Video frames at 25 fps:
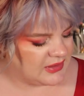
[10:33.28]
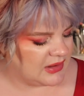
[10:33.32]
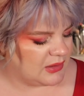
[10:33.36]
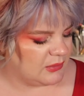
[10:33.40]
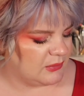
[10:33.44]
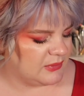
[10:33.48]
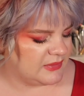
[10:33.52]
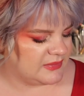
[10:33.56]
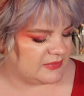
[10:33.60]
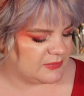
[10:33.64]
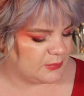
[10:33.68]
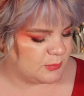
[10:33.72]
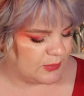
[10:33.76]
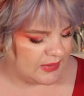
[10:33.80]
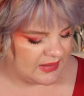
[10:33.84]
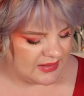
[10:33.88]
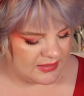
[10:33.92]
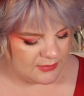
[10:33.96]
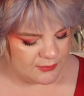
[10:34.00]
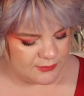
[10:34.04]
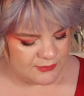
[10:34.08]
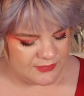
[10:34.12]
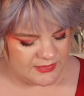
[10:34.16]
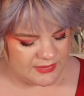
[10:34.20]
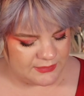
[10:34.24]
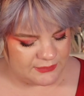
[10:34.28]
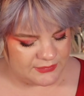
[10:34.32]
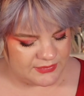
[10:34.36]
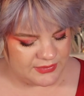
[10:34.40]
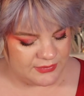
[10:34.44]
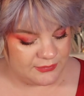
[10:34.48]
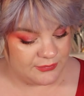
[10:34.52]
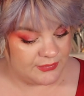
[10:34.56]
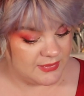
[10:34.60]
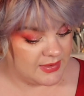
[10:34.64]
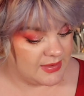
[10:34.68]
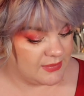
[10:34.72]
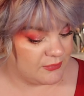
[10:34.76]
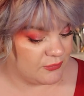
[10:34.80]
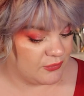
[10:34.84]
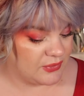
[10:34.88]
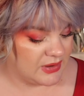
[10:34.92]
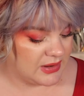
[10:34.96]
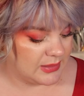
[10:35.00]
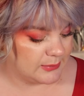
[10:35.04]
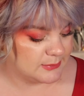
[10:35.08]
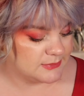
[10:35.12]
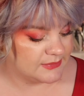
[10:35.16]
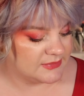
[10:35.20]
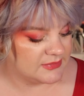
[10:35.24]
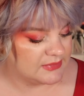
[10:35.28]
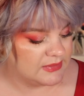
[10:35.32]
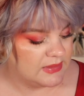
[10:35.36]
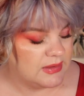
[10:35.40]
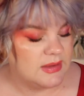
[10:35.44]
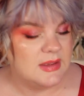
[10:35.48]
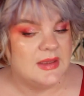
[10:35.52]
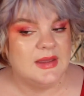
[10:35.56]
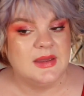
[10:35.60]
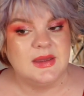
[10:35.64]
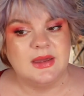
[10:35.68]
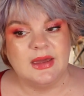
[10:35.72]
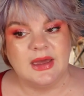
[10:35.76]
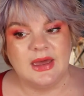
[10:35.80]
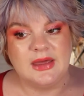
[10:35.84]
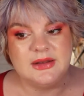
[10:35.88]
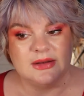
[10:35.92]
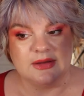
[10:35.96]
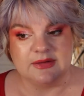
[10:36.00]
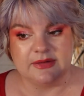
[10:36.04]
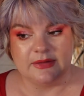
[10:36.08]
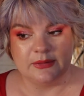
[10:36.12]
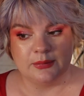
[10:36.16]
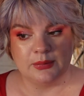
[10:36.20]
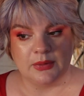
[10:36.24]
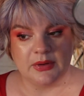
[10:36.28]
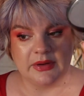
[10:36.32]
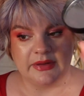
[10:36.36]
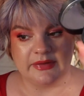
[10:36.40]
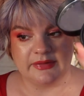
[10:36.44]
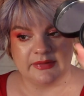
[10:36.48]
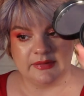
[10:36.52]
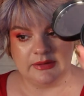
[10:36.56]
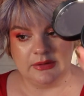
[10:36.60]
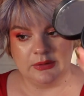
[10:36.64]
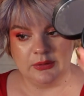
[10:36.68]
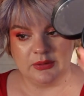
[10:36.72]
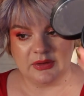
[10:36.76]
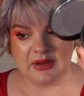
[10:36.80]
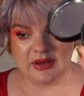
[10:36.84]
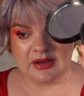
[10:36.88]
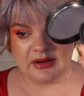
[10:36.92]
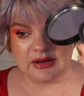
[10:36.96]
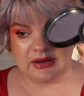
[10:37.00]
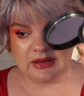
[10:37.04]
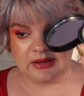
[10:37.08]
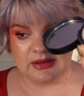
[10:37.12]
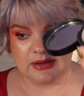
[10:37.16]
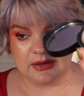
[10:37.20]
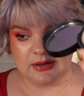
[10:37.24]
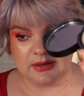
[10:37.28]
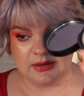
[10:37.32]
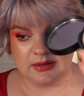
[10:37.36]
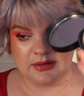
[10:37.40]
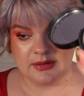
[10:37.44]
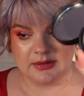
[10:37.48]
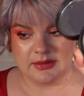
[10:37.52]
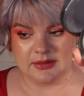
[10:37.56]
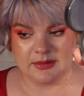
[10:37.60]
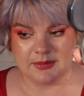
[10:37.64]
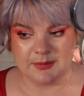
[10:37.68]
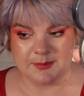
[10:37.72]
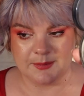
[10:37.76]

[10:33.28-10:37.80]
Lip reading: now it's weighing 55 grams. And this is what it's looking like.